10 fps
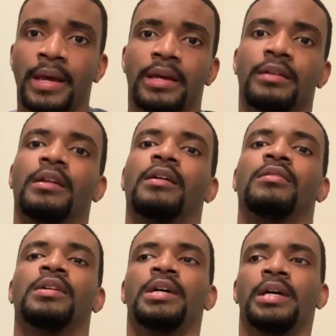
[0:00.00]
you know,
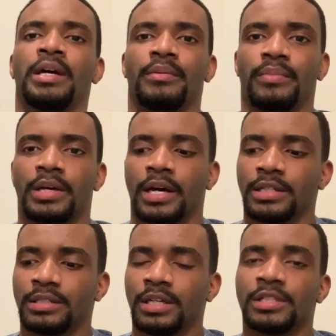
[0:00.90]

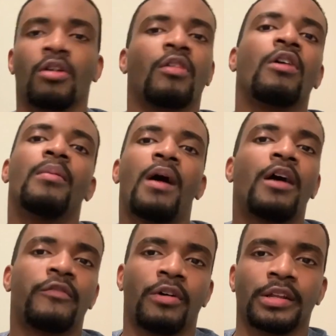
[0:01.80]
because it's gonna rub
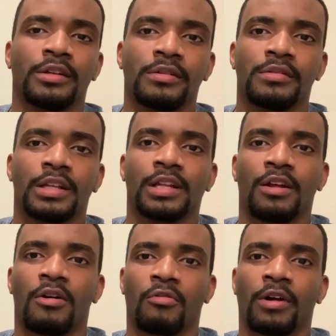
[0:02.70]
off on you in the
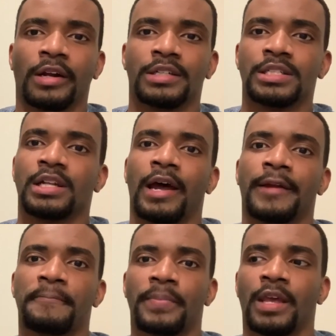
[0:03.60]
long run. Just like
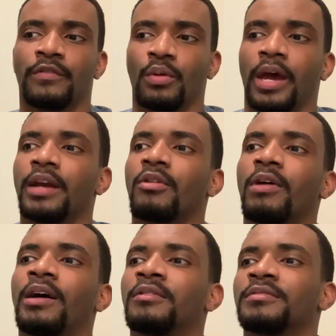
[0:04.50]
if you hang
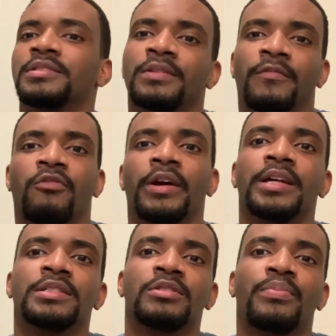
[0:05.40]
around some
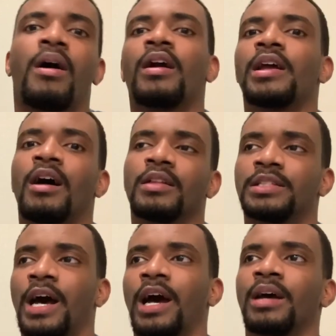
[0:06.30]
friends who party all the
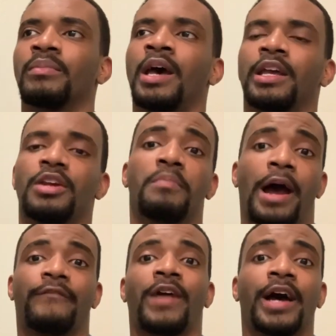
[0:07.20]
time, you
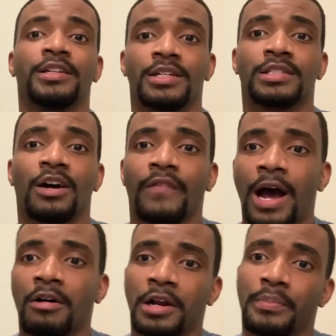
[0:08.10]
might find yourself
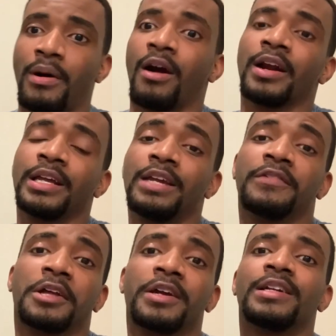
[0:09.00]
out at a party even
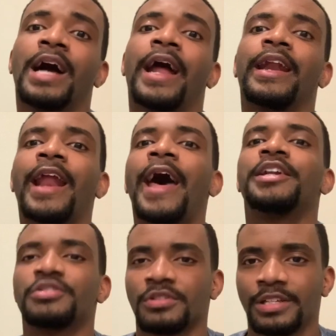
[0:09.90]
though you're not
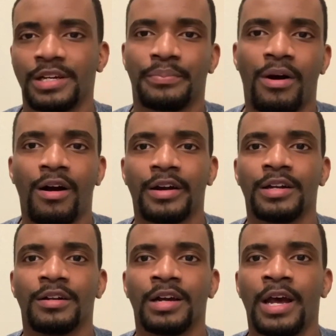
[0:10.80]
naturally a
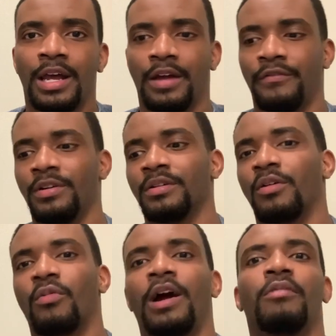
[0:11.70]
partier. If you're
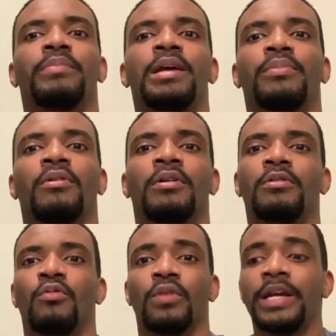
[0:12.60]
around people
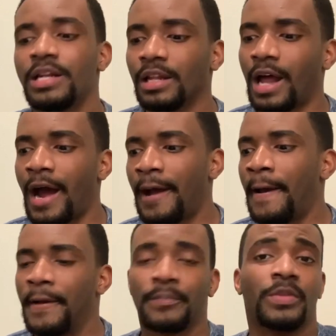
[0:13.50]
who read a lot,
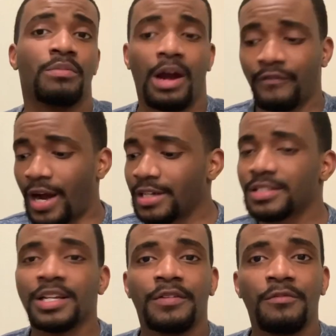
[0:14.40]
you might find
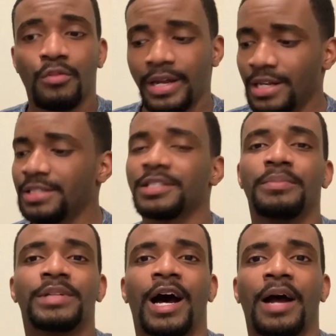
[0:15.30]
yourself reading
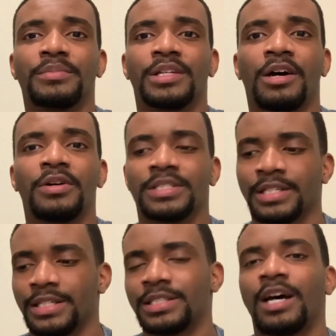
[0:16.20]
sometimes, you know, it's,
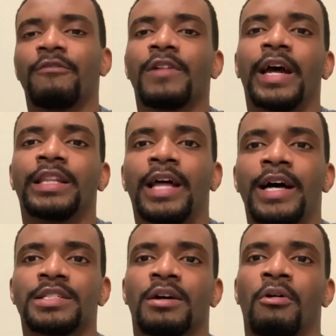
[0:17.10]
it's stuff like that.
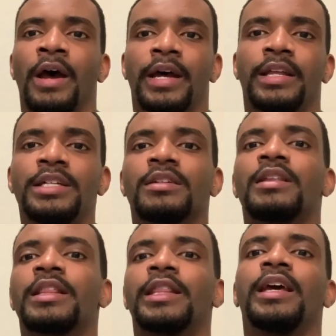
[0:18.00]
So these are the
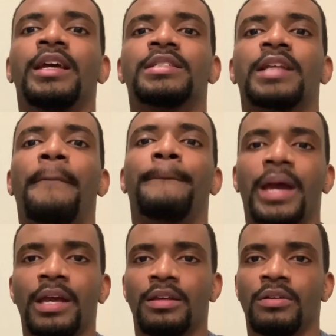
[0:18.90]
things that
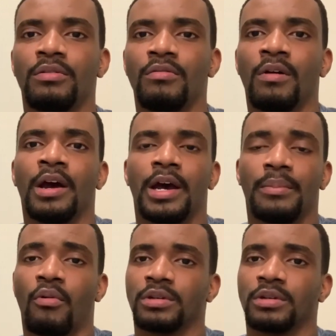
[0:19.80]
make you more